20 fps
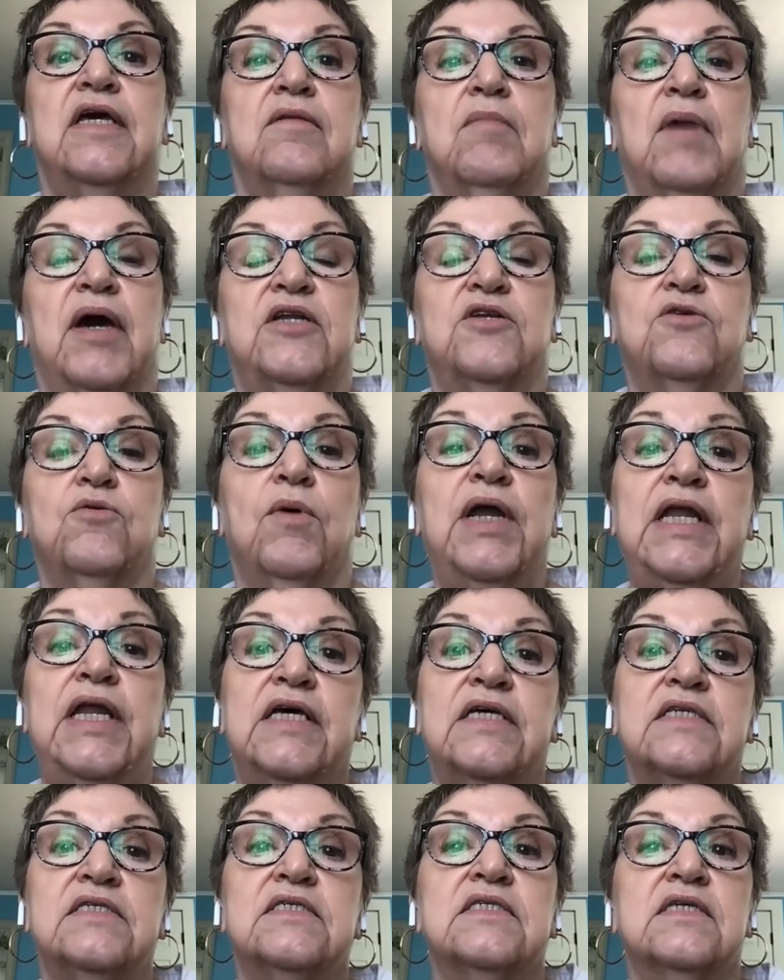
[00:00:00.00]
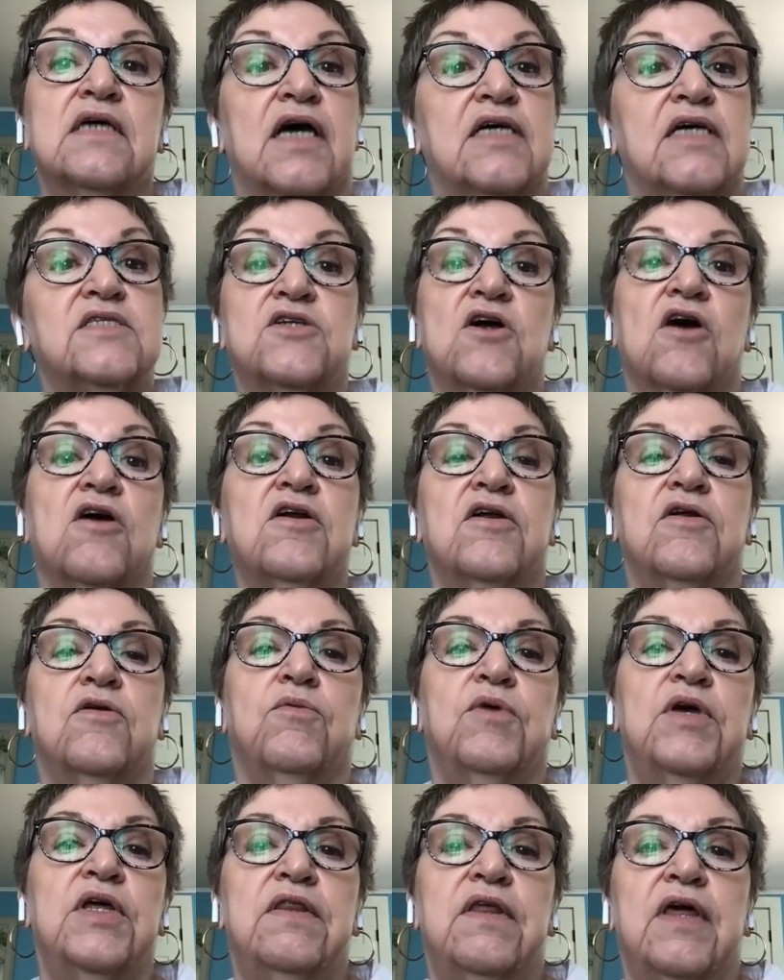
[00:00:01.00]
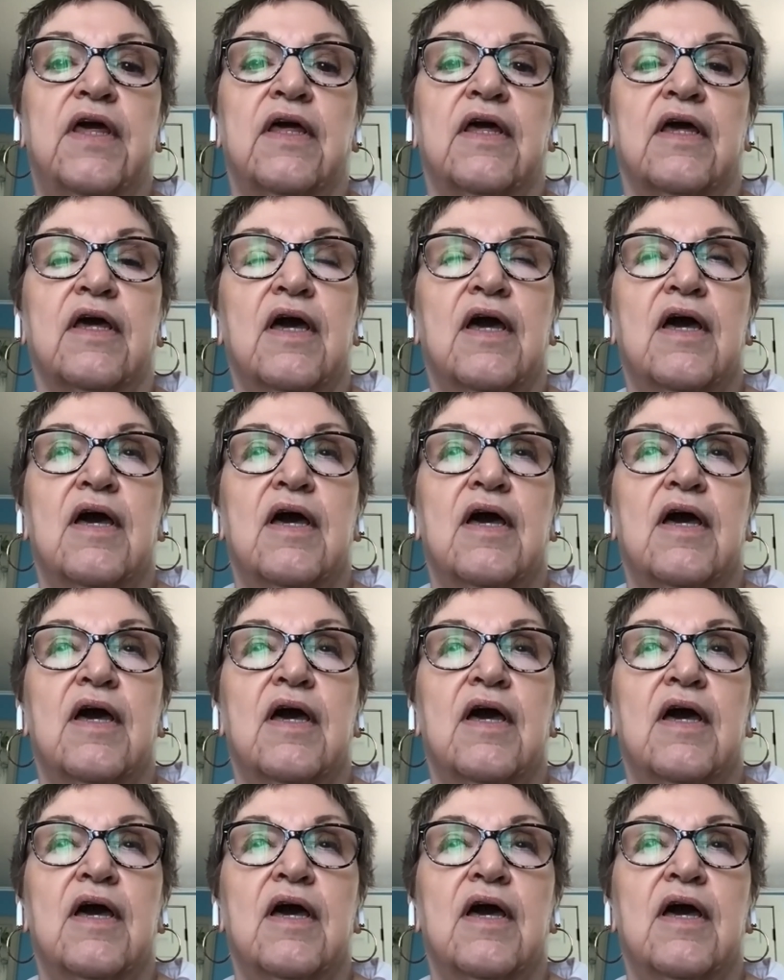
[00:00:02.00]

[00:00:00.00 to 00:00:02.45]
in my 20s, I started reading